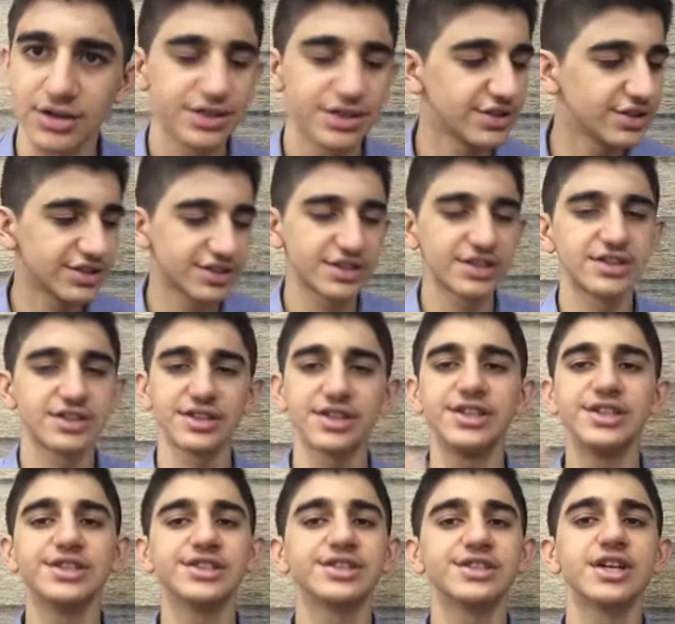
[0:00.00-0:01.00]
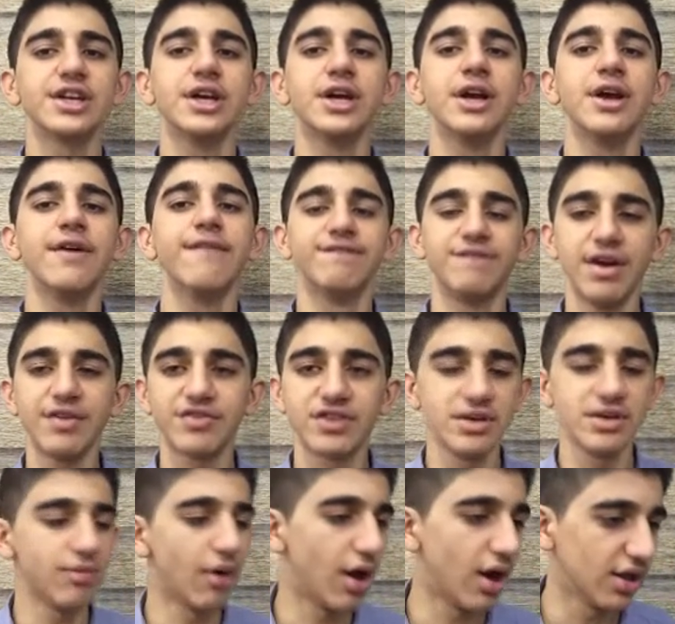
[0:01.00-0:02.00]
The distance is
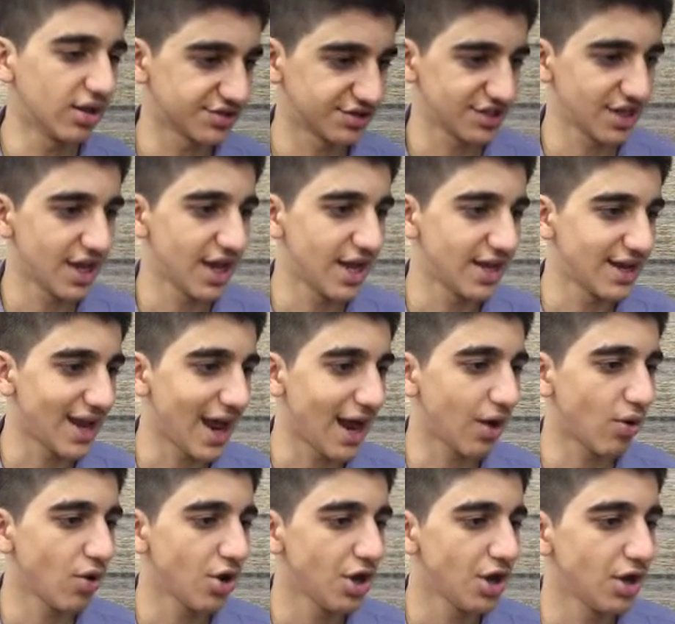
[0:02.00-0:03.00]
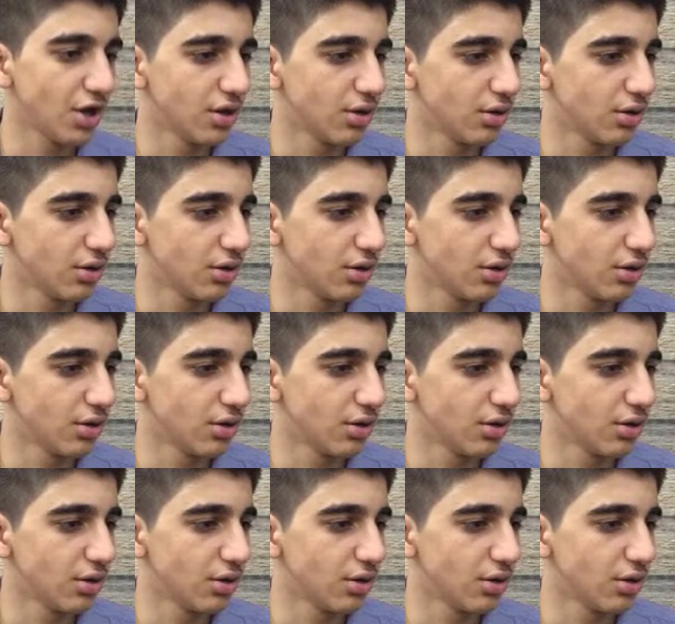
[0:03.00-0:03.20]
50 miles. Now,